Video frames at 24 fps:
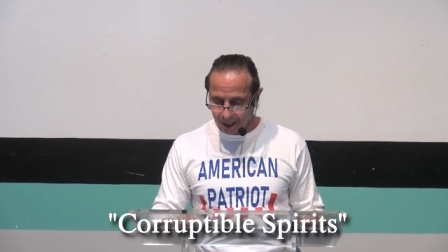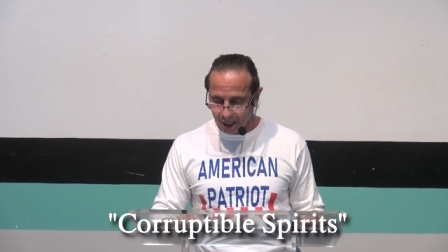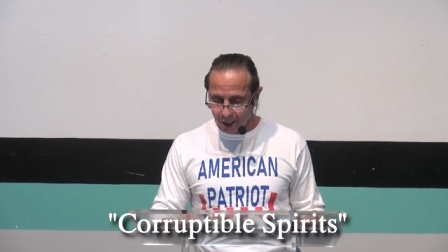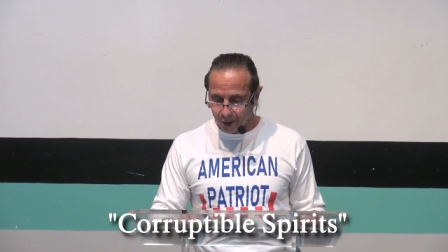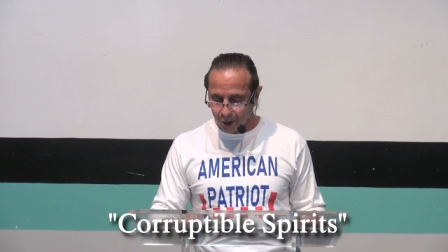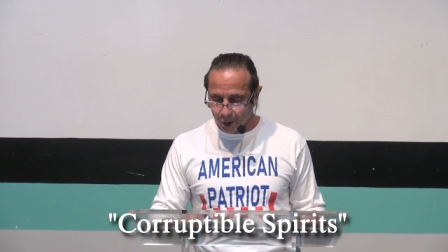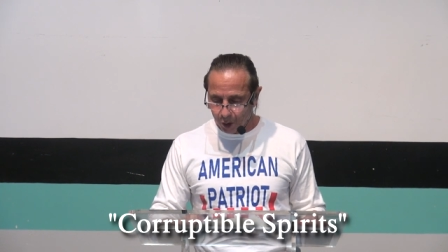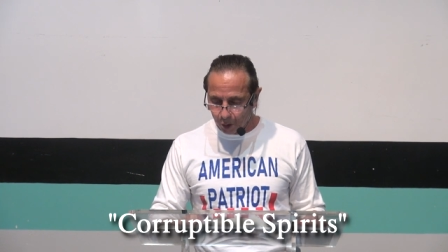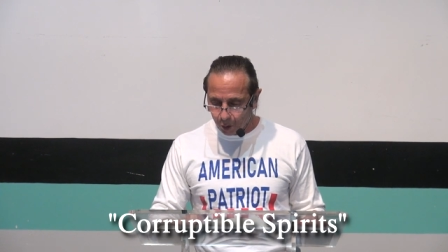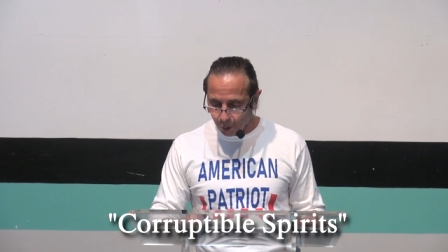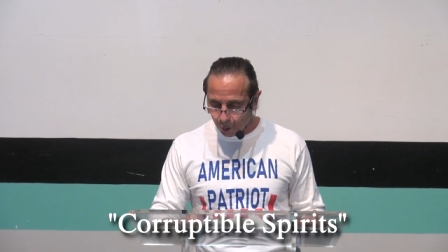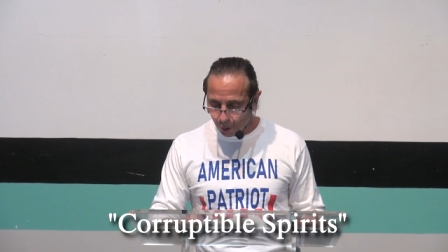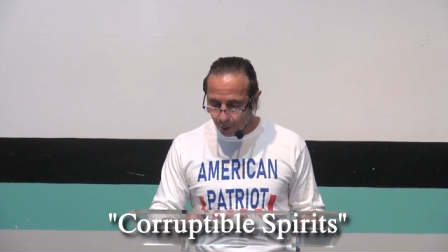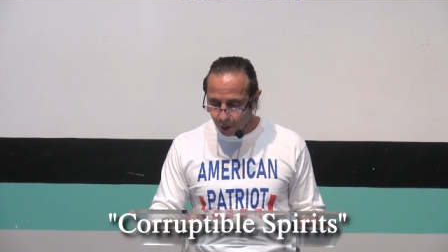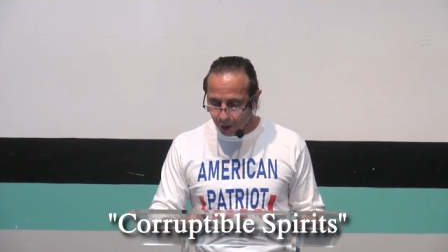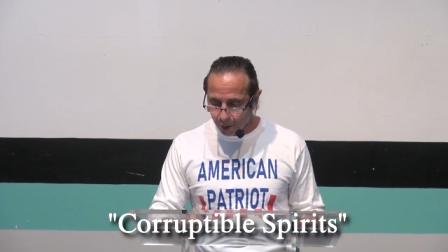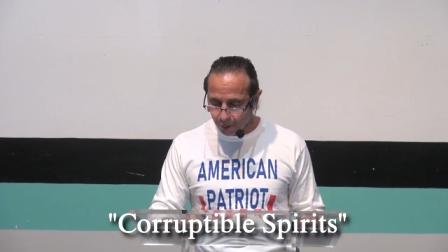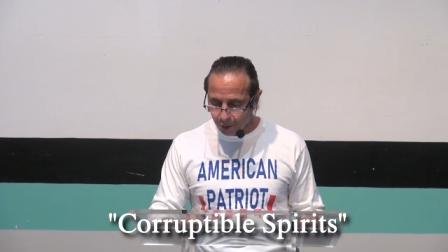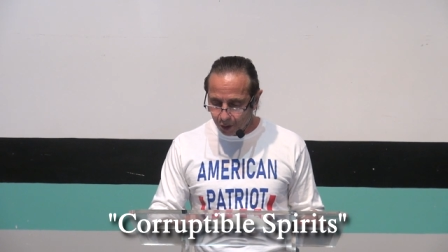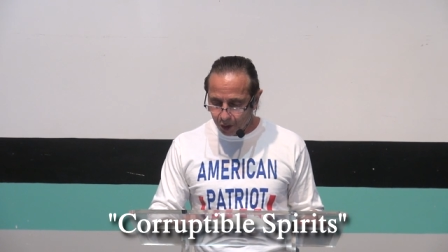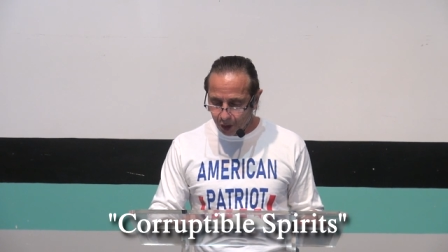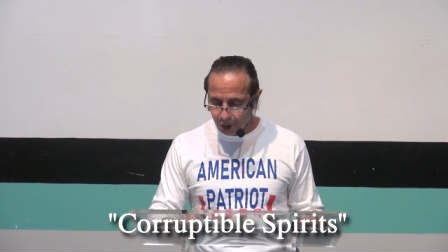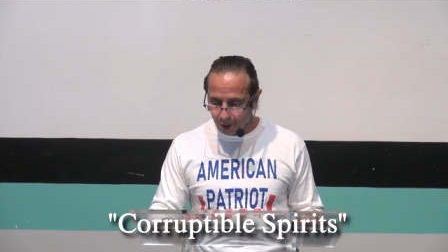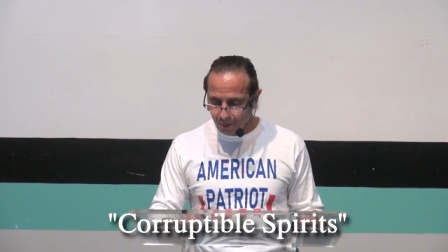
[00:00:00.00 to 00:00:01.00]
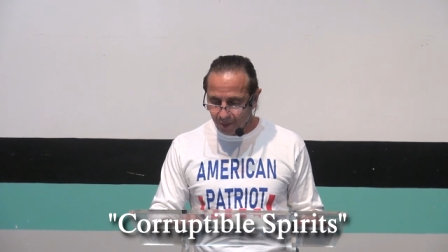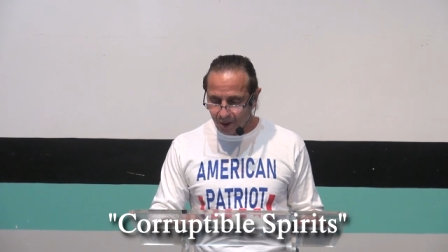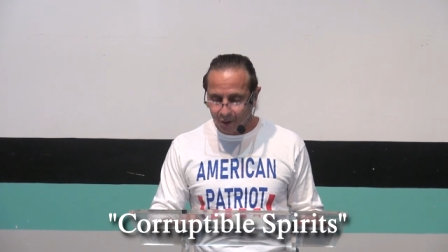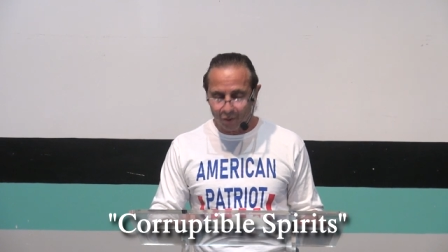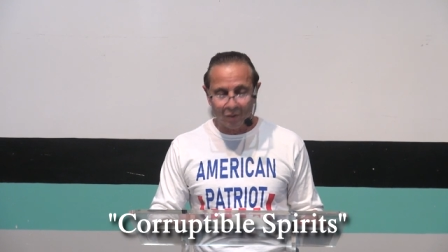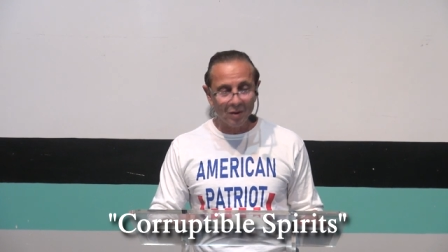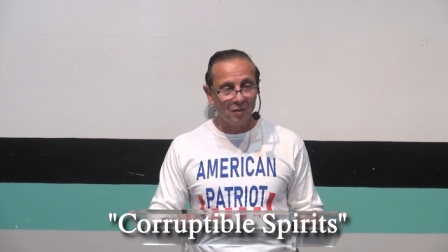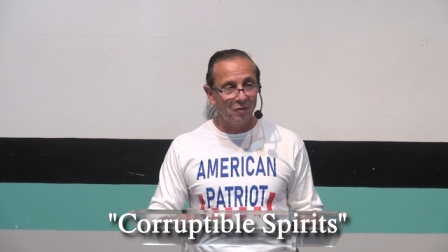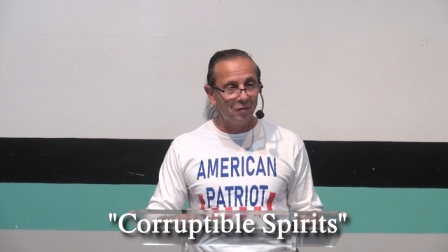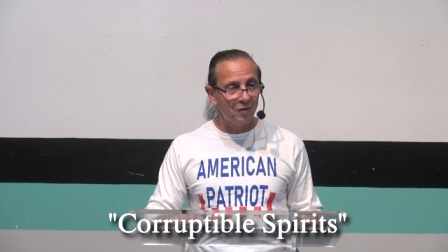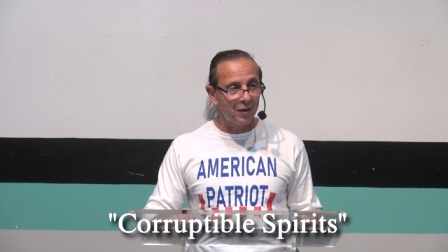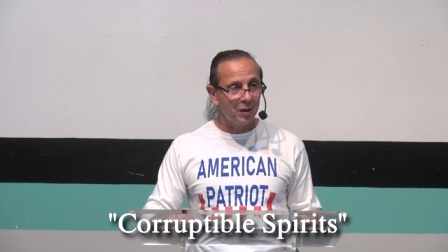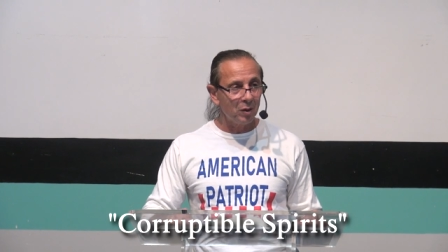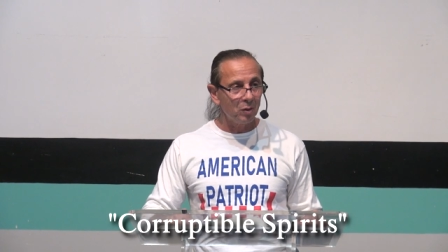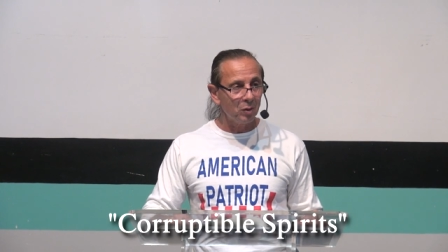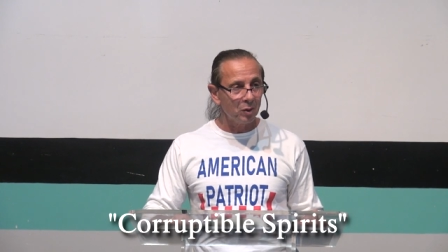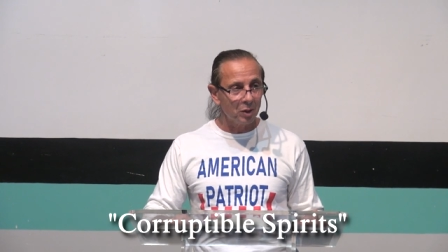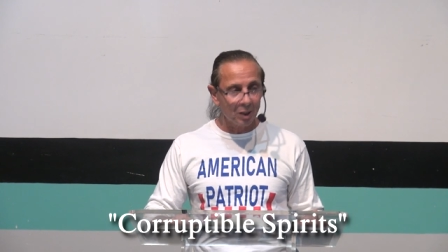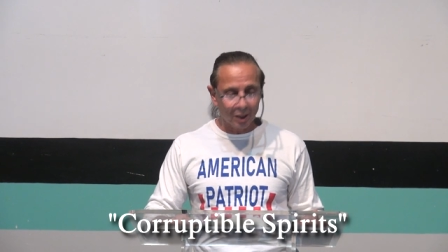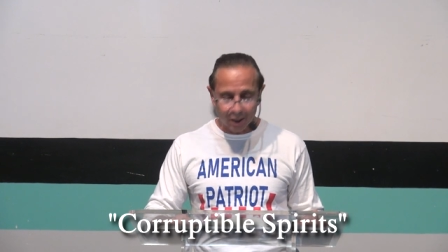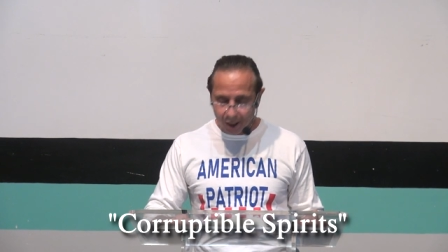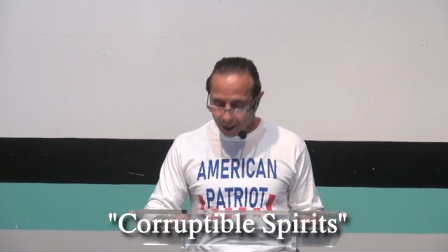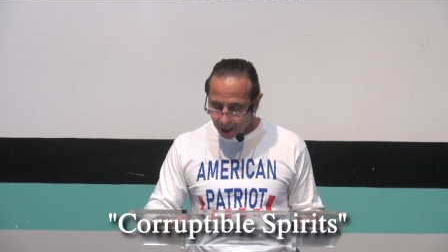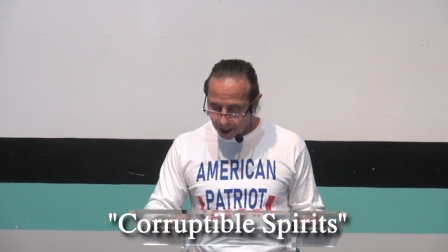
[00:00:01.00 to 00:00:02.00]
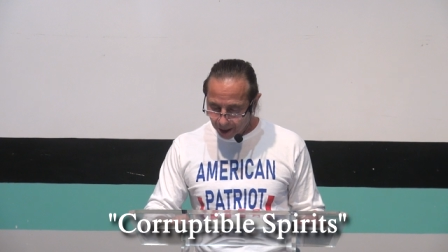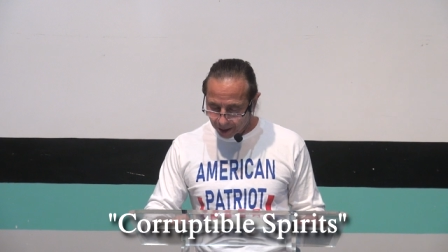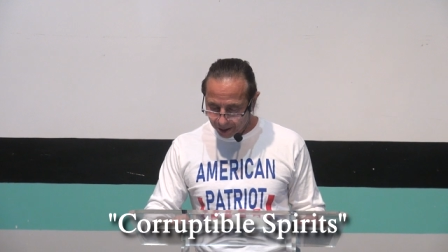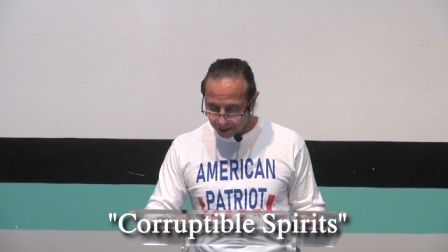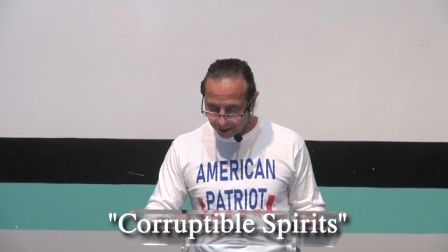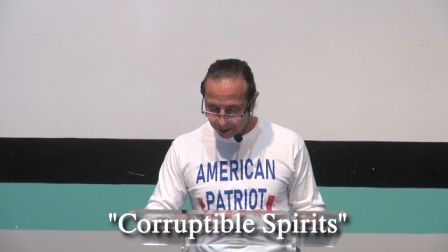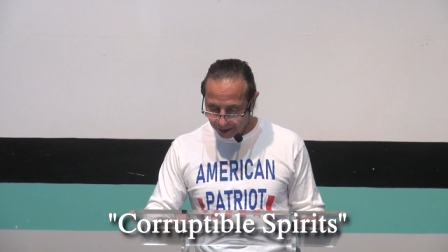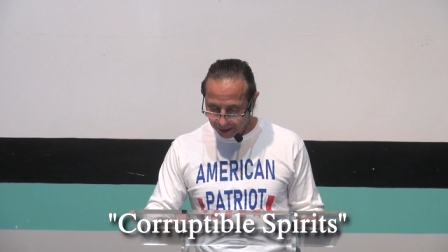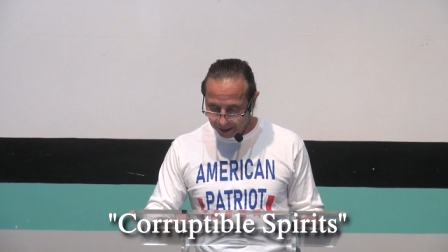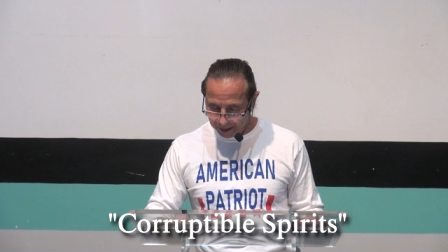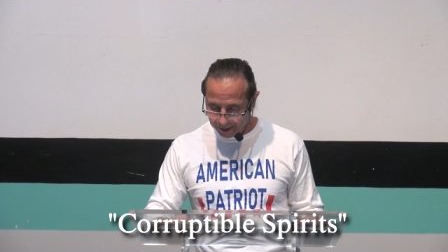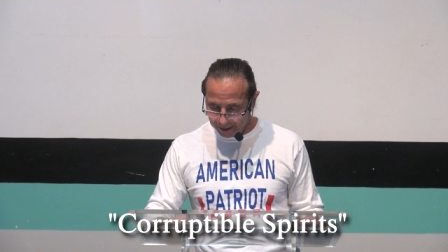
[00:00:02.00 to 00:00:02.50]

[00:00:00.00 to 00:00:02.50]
the glory which shall be revealed in us.